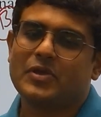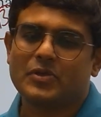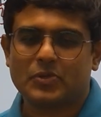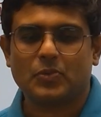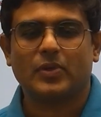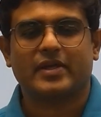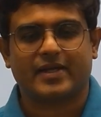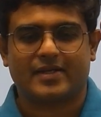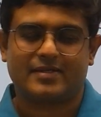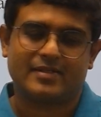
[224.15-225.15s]
you will
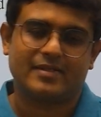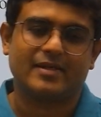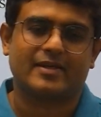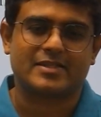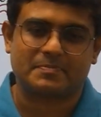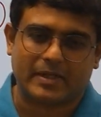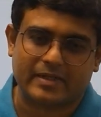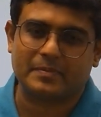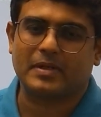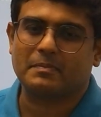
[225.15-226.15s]
get
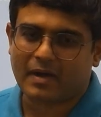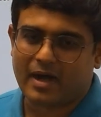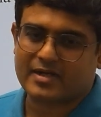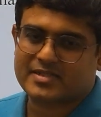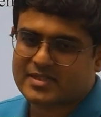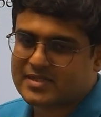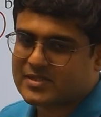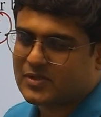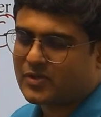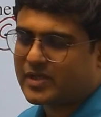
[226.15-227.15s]
respectable marks.
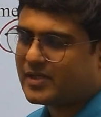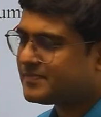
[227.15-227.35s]
Okay.